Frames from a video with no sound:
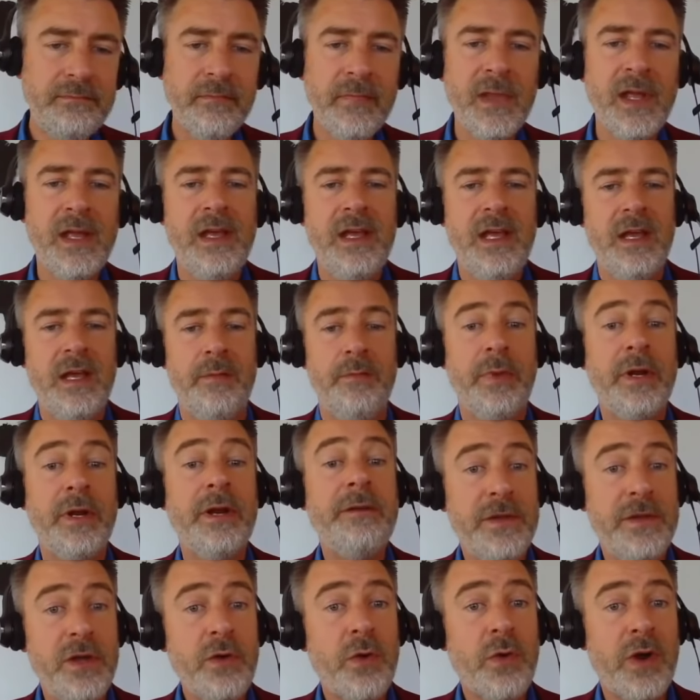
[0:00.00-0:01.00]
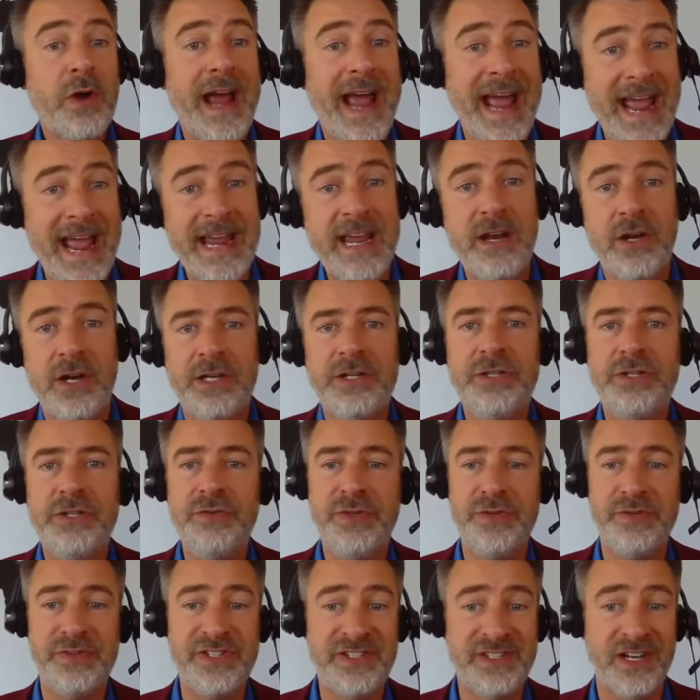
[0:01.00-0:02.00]
But if you were hanging on due to
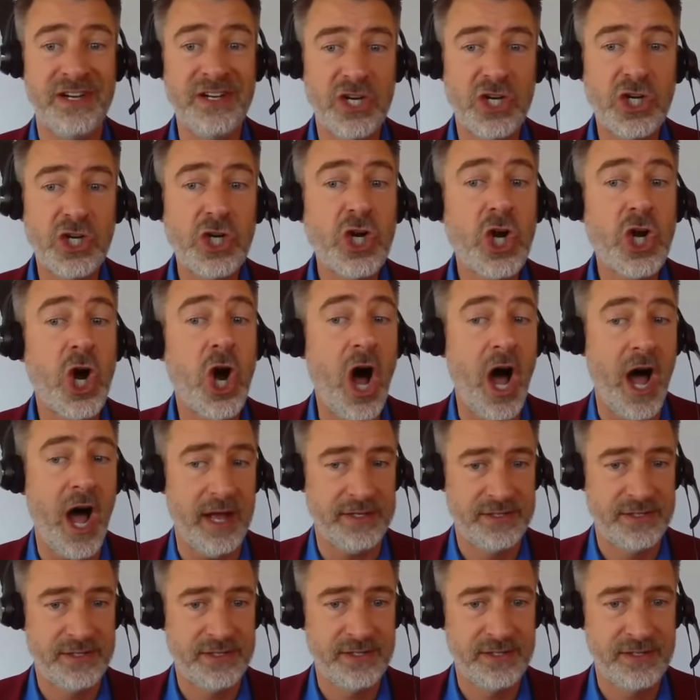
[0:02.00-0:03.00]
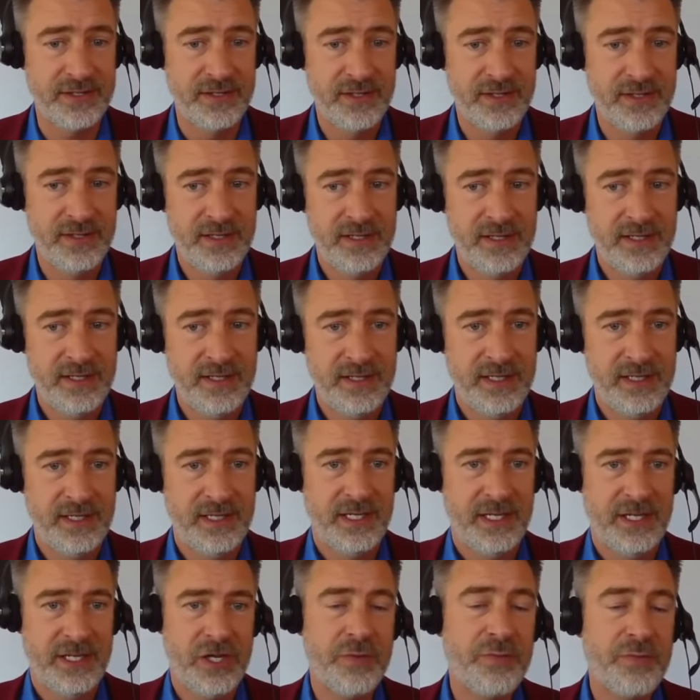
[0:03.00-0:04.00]
sunk costs,
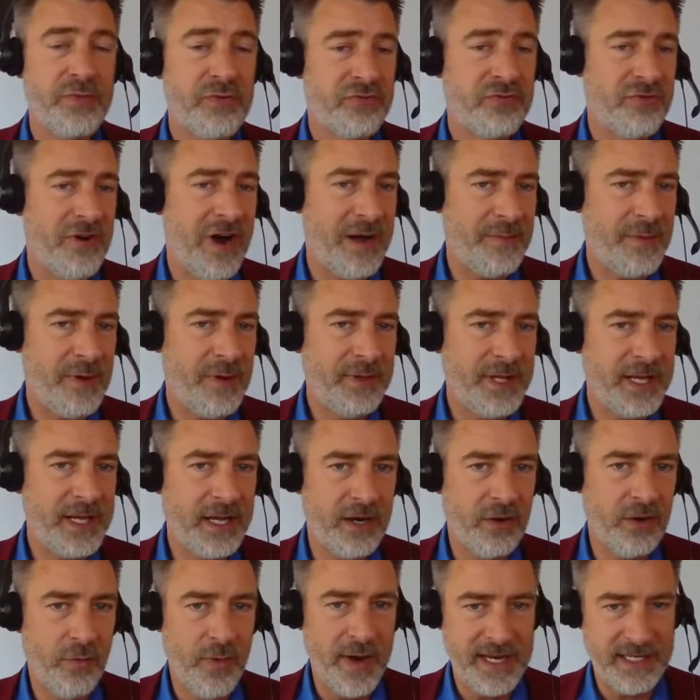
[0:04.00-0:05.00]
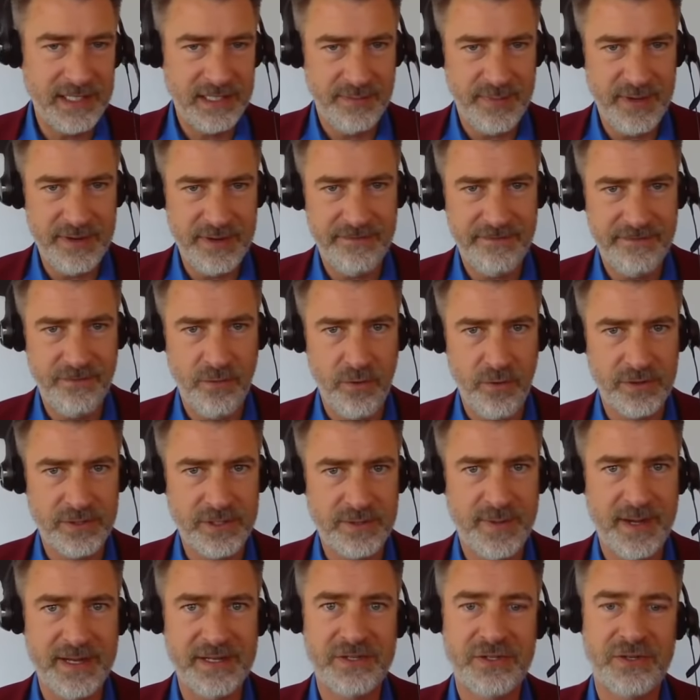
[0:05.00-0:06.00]
you're probably going to wait to be
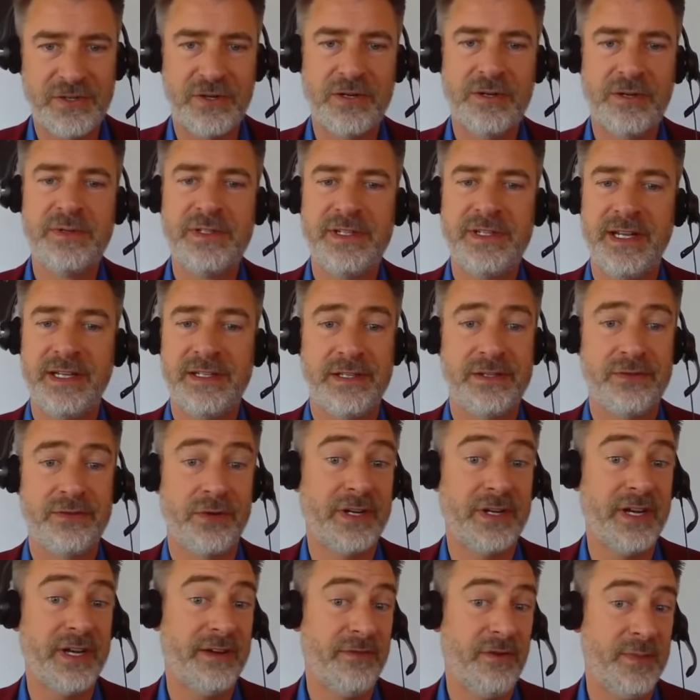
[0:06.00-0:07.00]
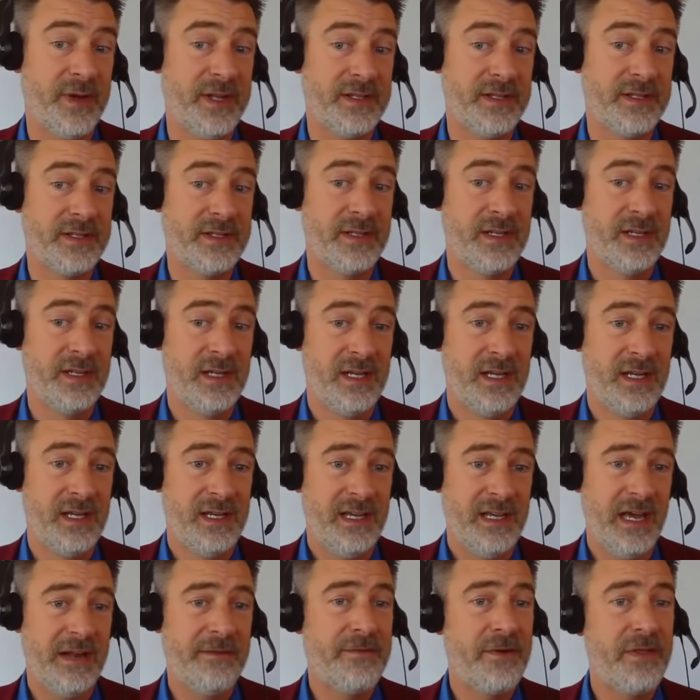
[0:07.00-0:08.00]
forced by circumstances or governments.
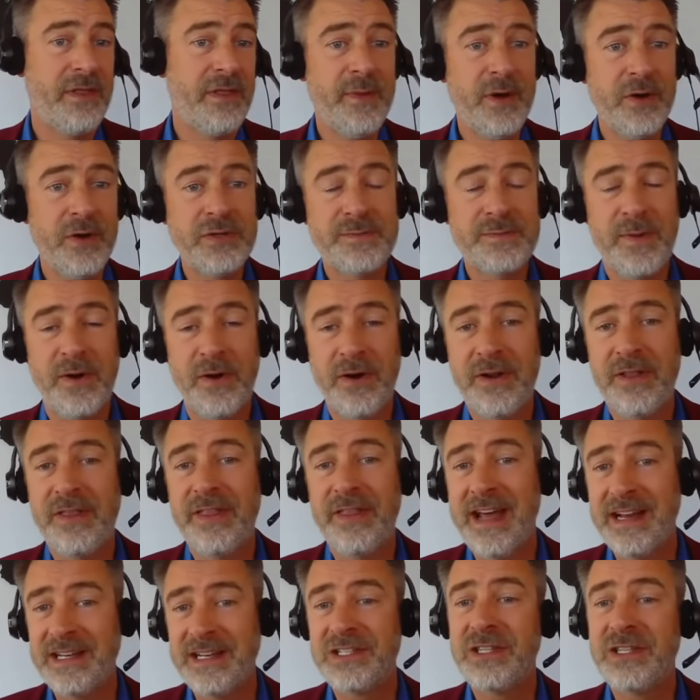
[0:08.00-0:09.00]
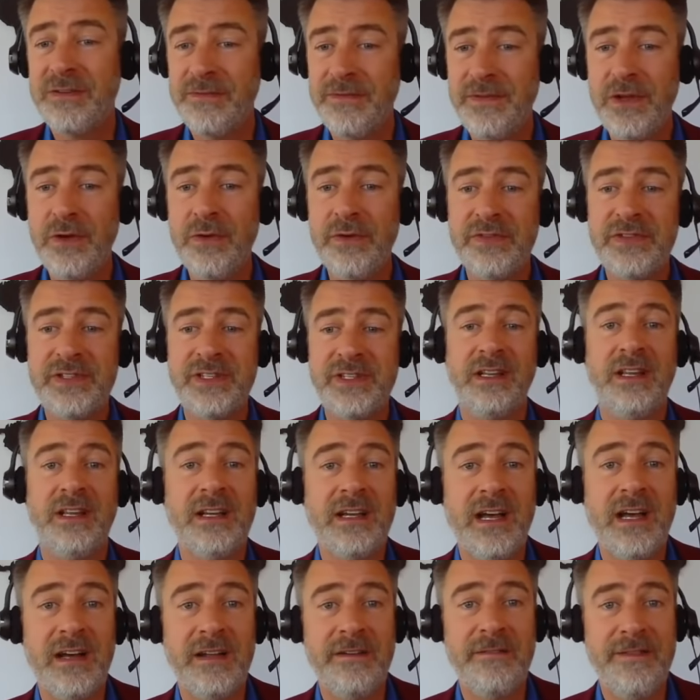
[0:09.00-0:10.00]
And for the most part, that's the view of
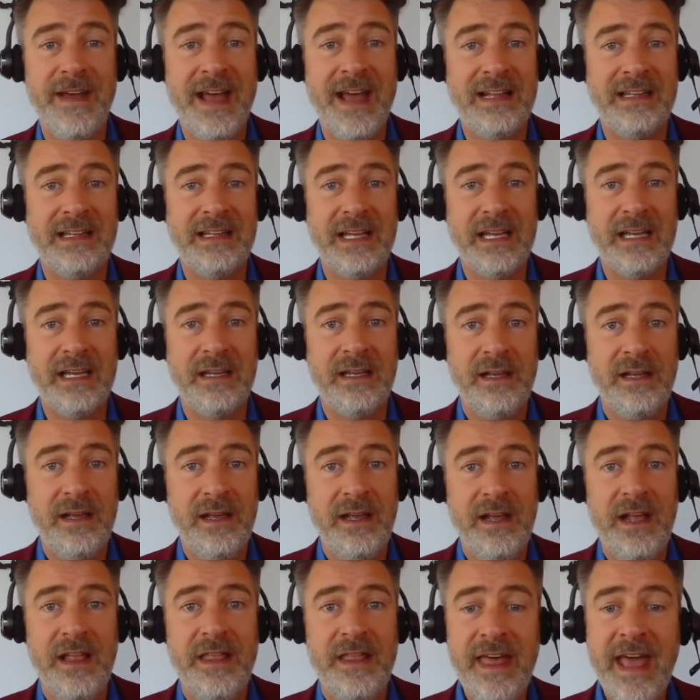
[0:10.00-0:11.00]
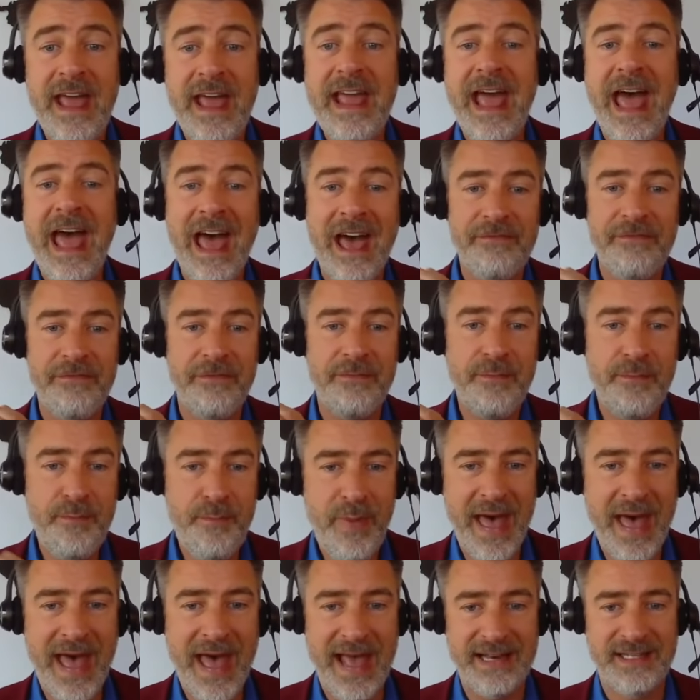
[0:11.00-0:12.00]
Silicon Valley. They have
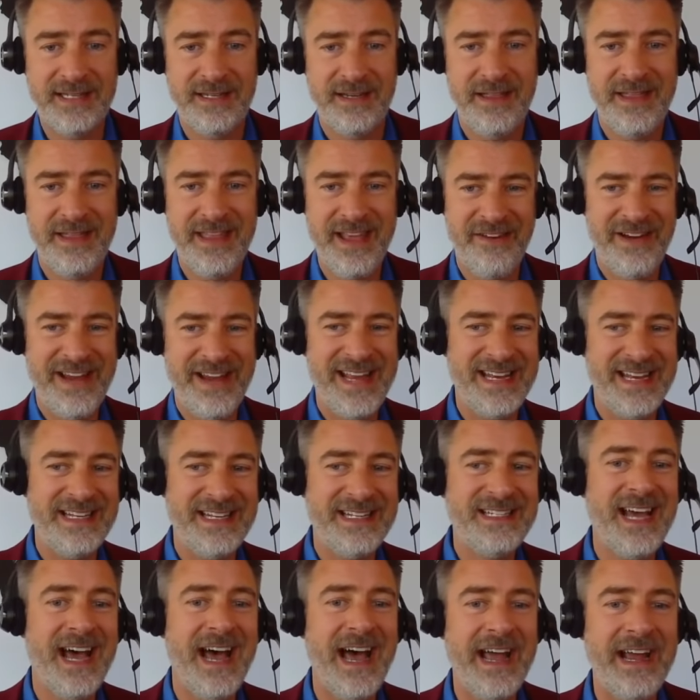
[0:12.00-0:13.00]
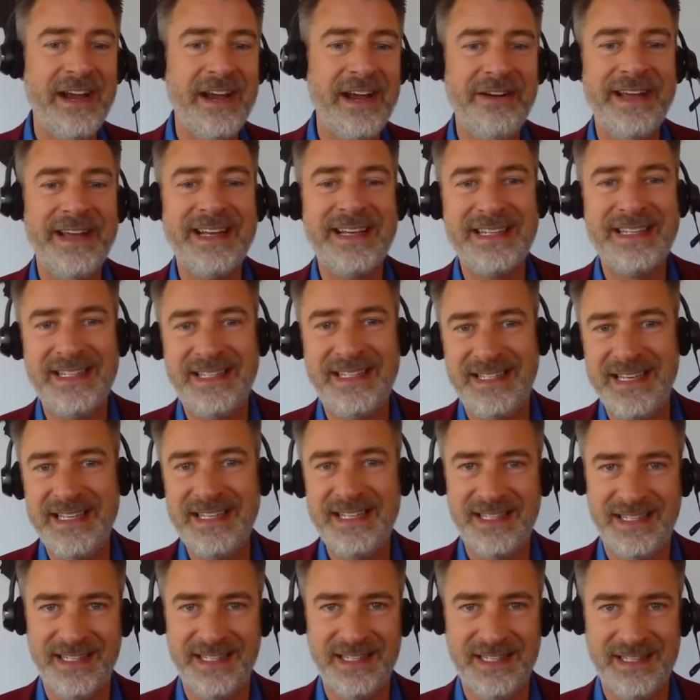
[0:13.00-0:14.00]
bet their entire
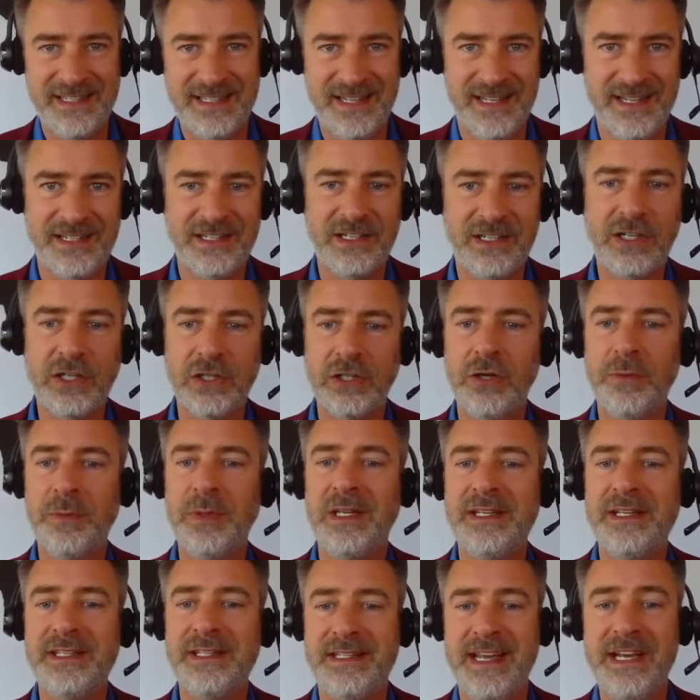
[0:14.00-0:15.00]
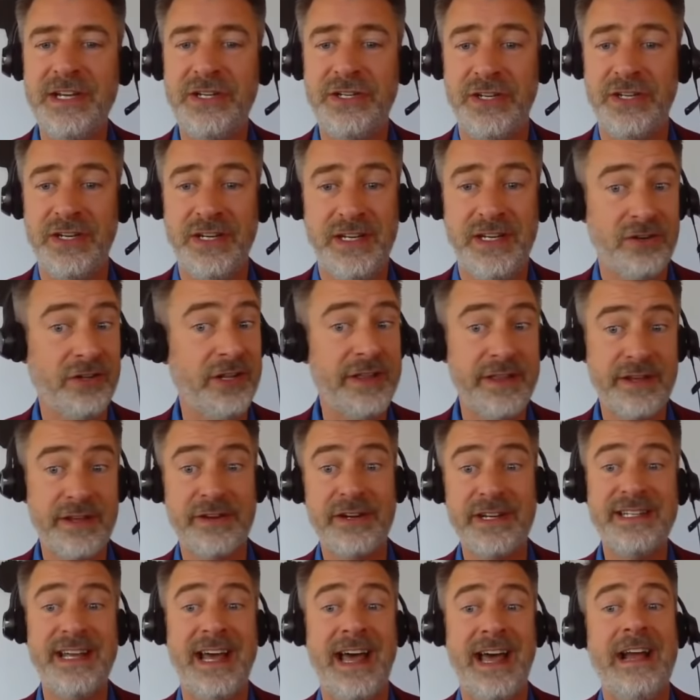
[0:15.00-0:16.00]
existence on globalization. Nearly
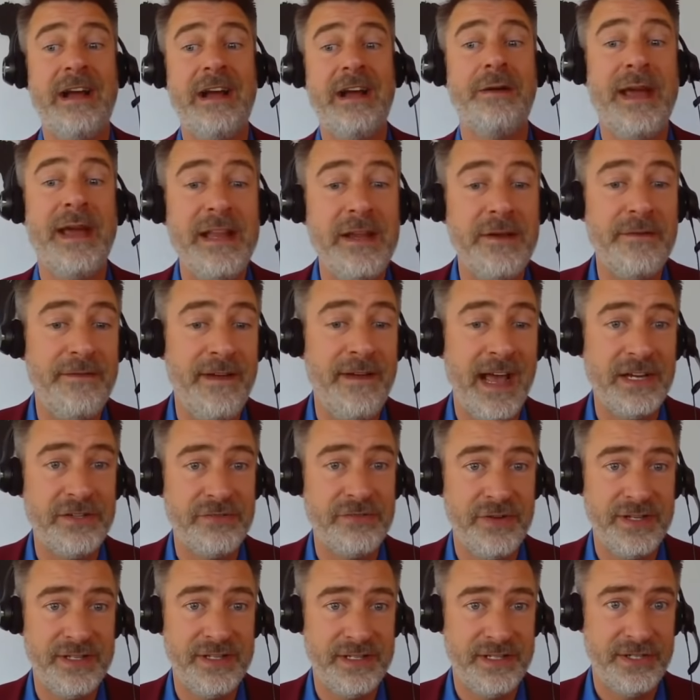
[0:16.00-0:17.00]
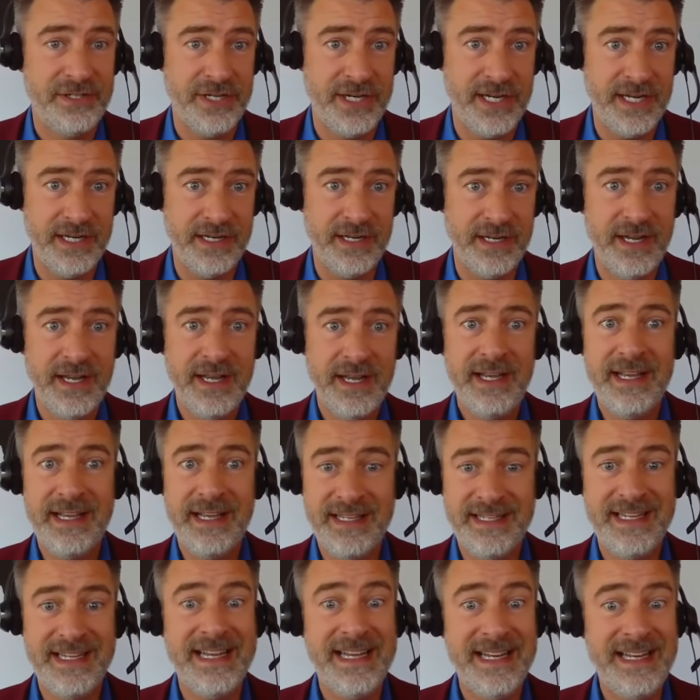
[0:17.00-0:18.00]
their entire manufacturing chain
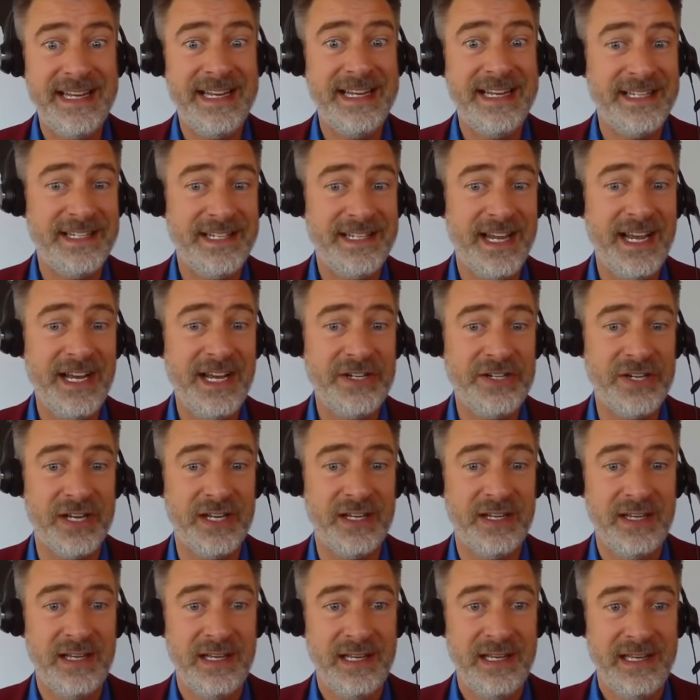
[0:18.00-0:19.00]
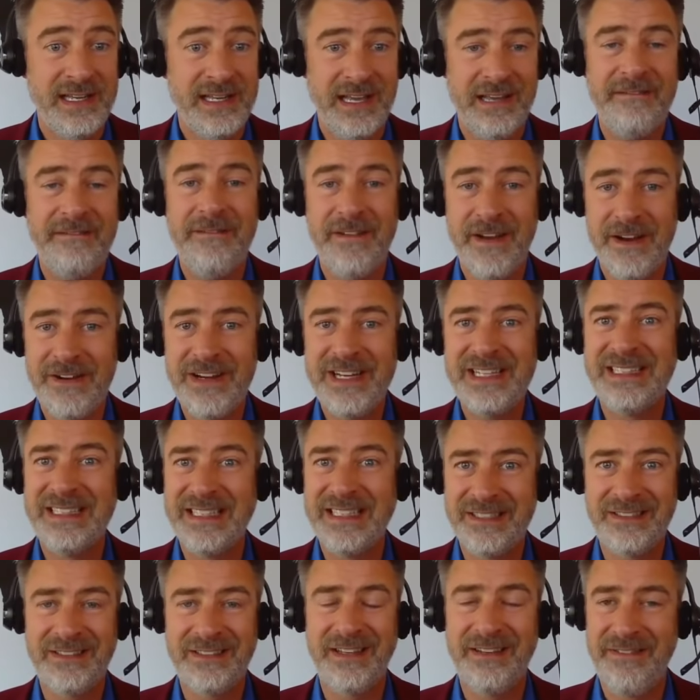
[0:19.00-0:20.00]
is in East Asia, and very
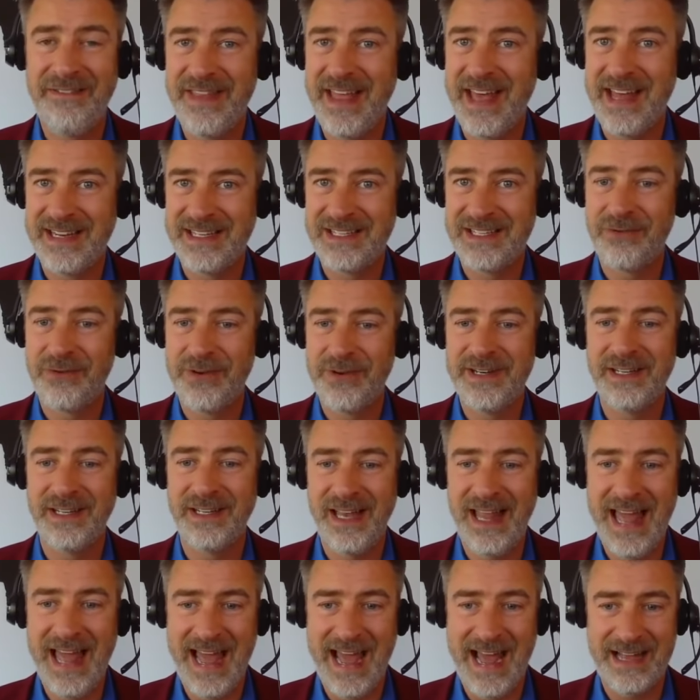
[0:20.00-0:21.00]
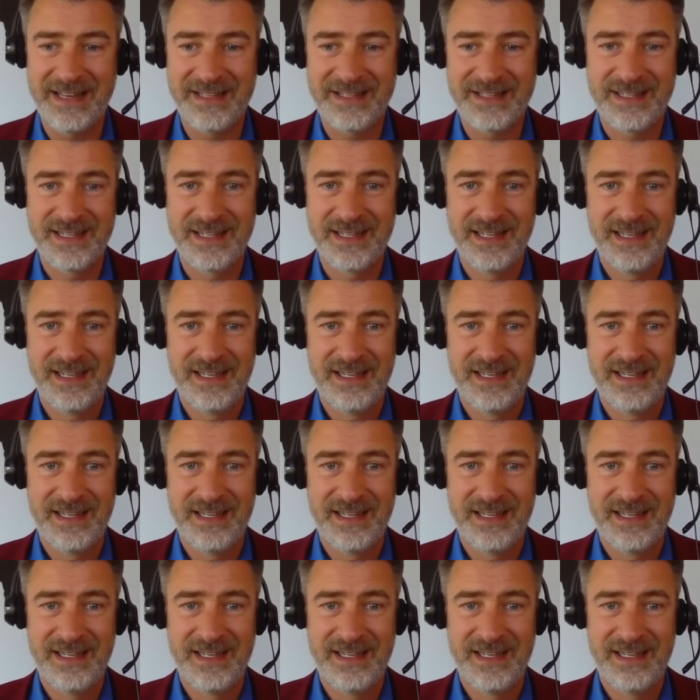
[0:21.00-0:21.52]
little of that is going to last,